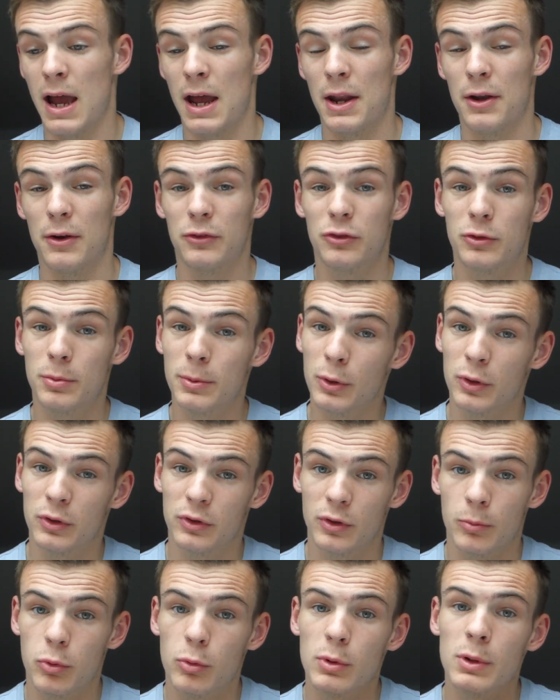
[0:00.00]
And to be honest,
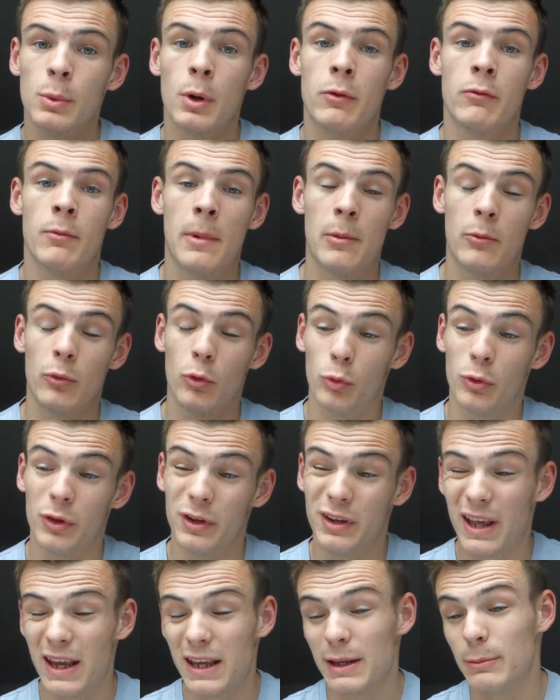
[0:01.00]
I probably won't remember all
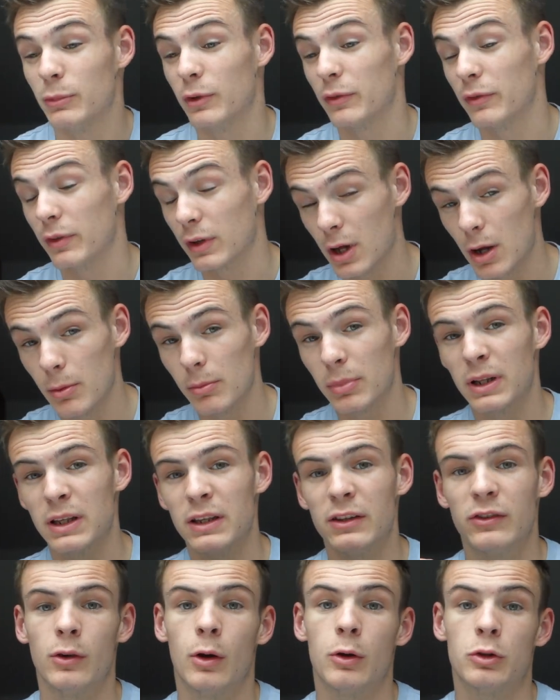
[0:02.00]
the names of the
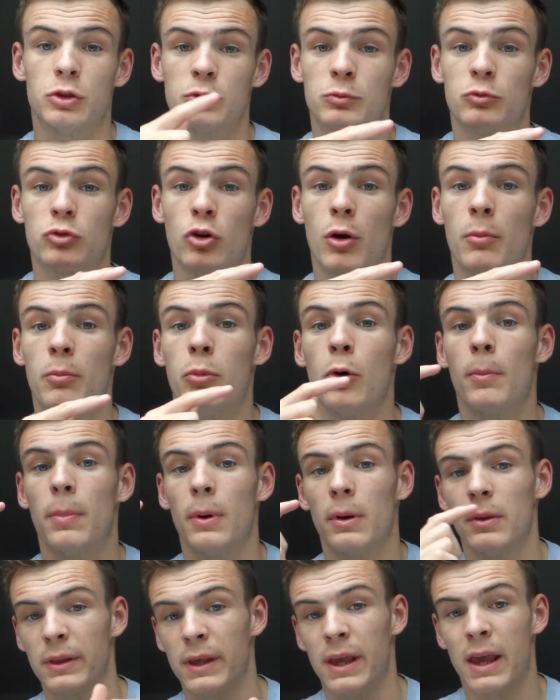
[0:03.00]
company, so I'll just try and pop
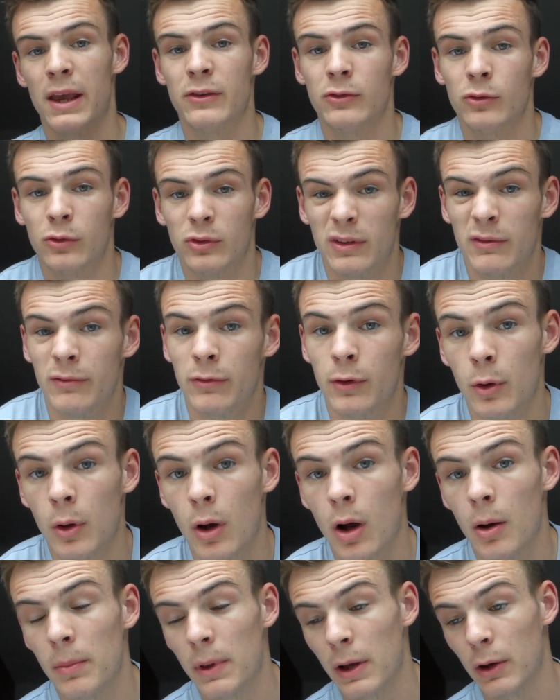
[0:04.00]
the ASOS info
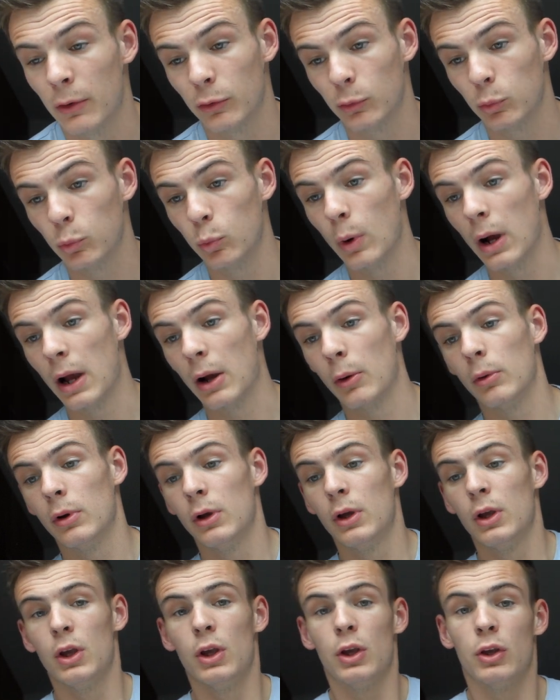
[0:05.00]
up there as well.
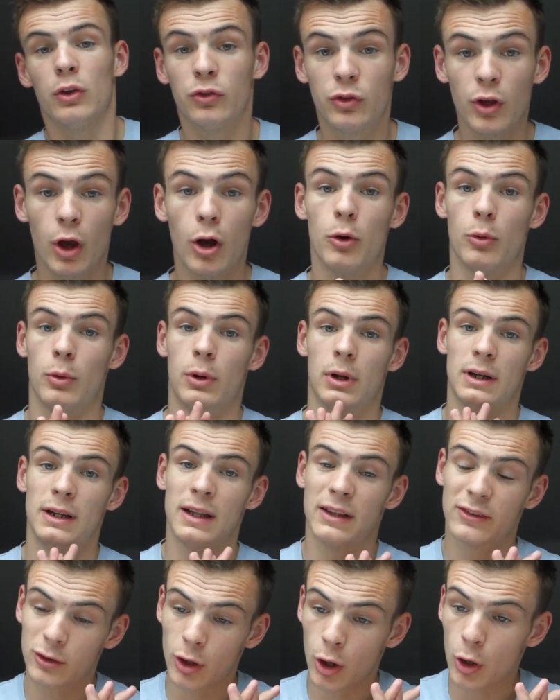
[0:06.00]
So
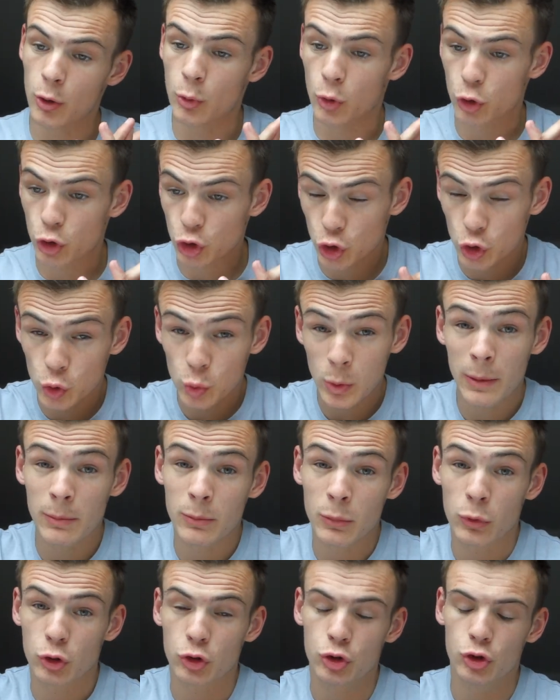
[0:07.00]
let's go
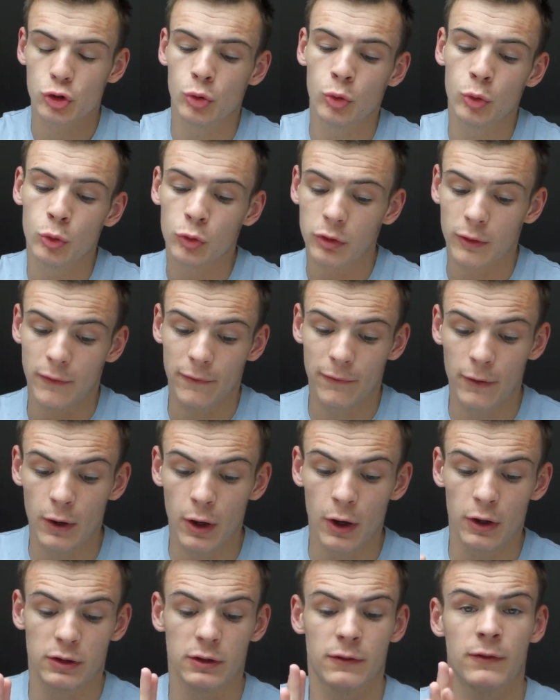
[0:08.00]
swim shorts
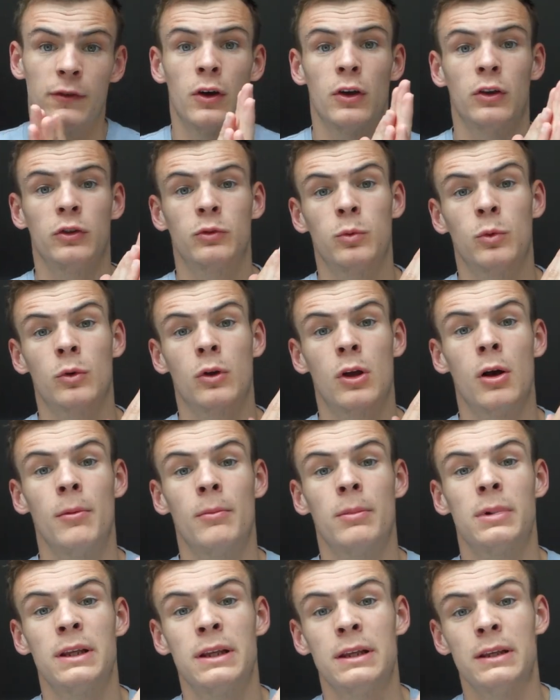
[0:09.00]
first. First
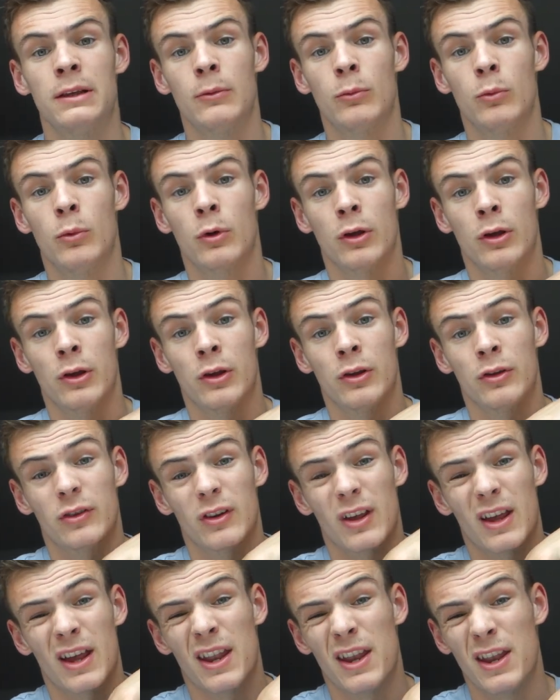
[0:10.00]
company was
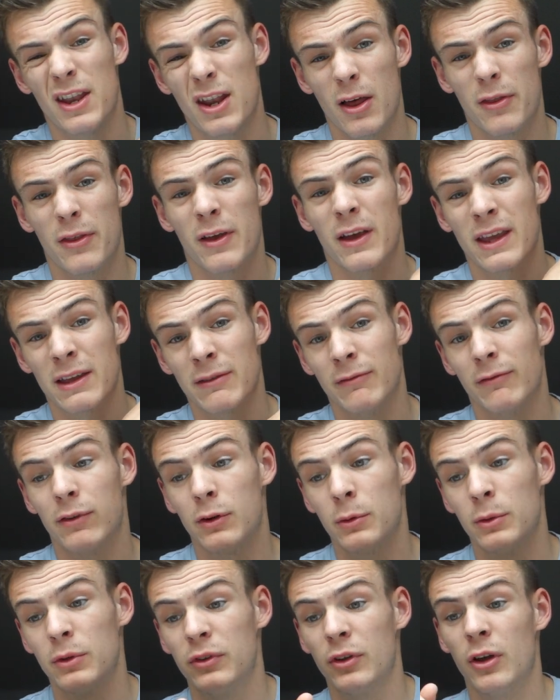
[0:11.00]
another
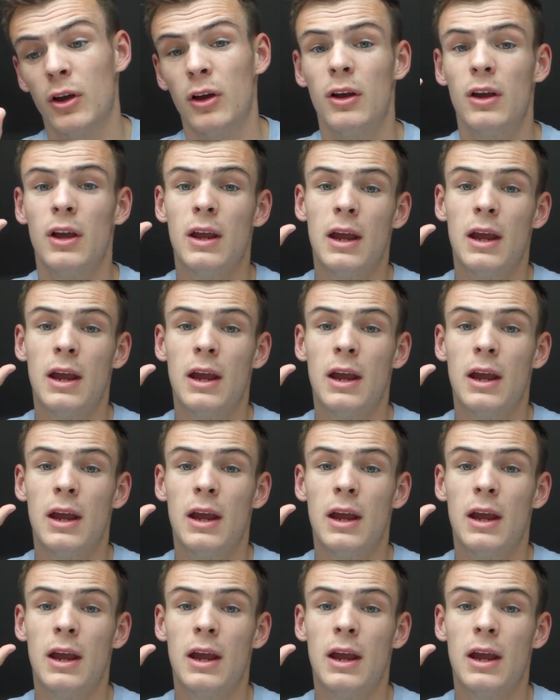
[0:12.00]
influencer.